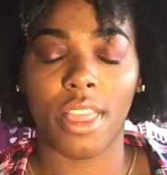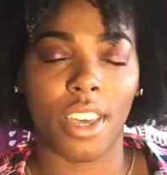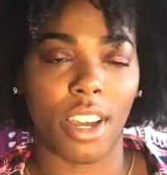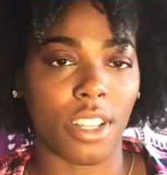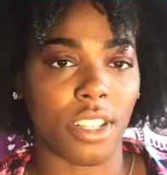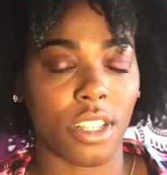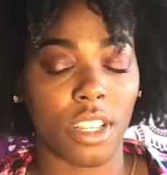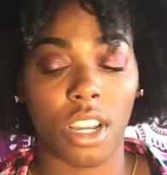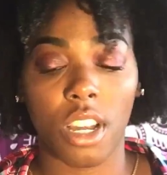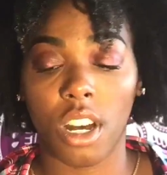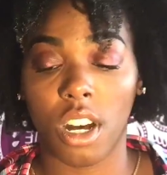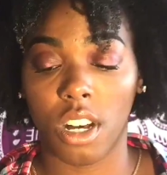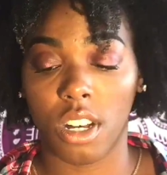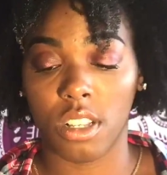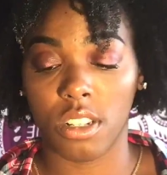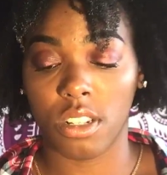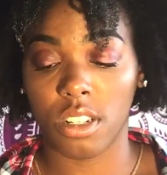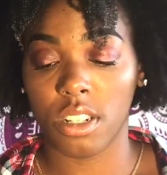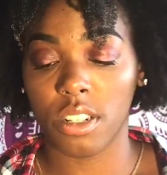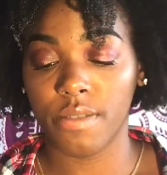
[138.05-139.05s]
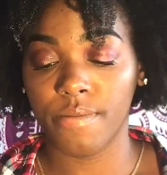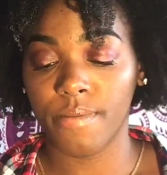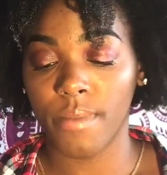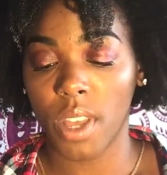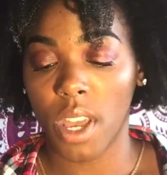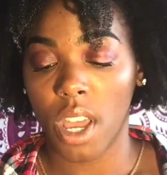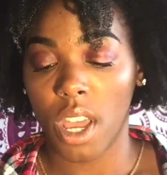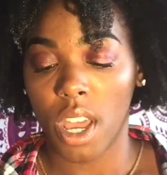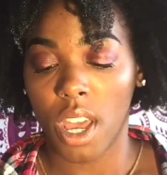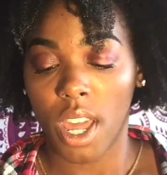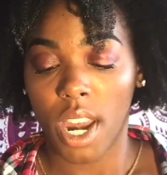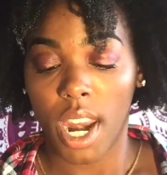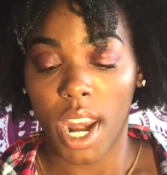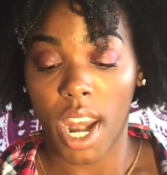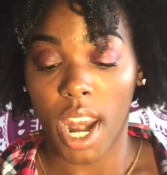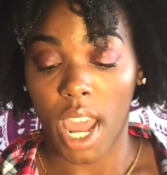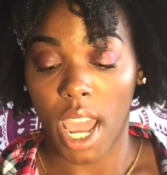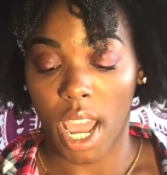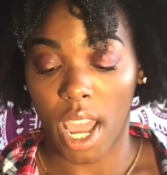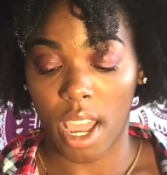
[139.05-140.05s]
That's the color
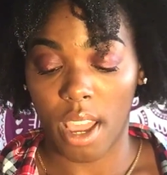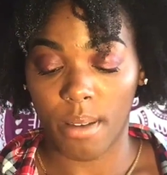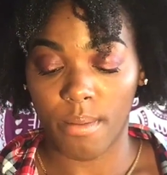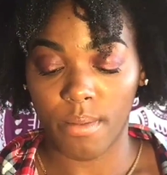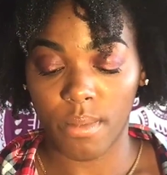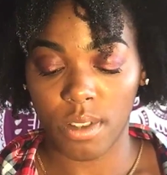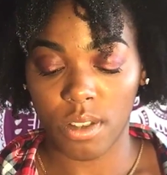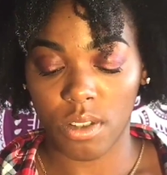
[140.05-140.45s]
name.